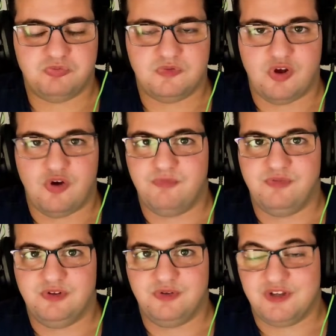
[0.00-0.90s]

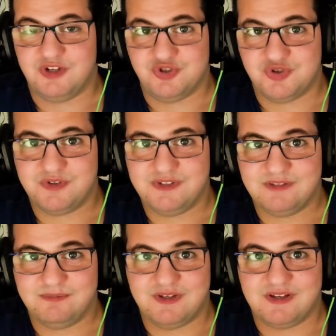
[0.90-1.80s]
hopefully you can join
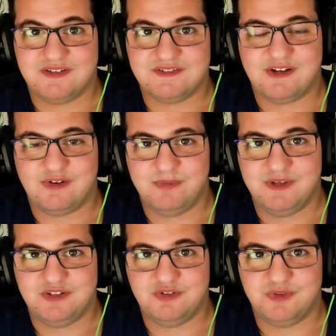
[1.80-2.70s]
it, because I'll
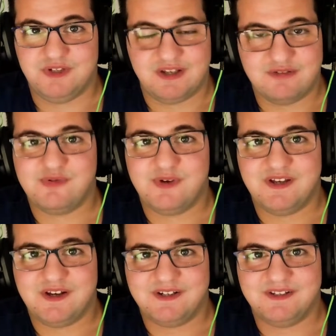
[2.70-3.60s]
be doing a
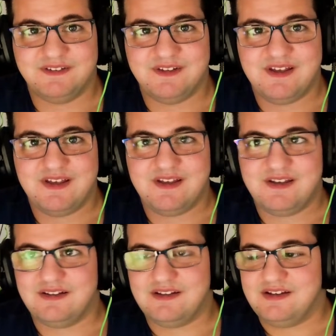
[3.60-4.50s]
giveaway on
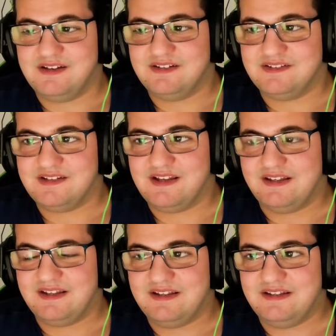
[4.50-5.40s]
it. It's
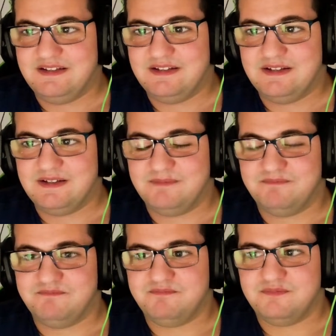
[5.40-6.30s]
like a
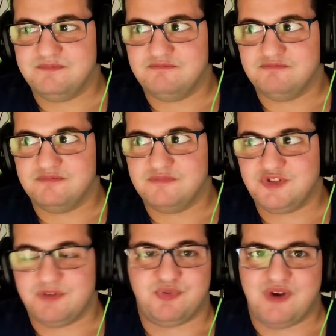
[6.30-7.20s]

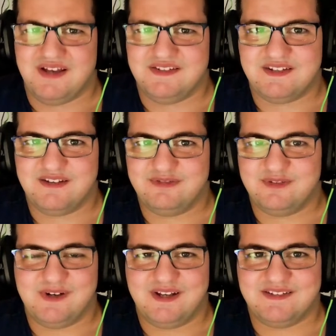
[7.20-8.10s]
surprise gift
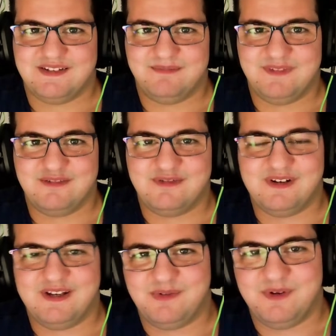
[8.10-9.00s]
or like something for
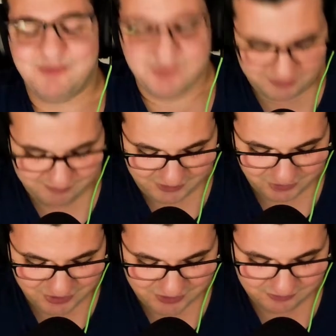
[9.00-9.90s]
like rebooting my
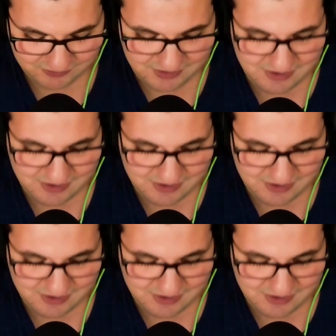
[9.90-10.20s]
channel.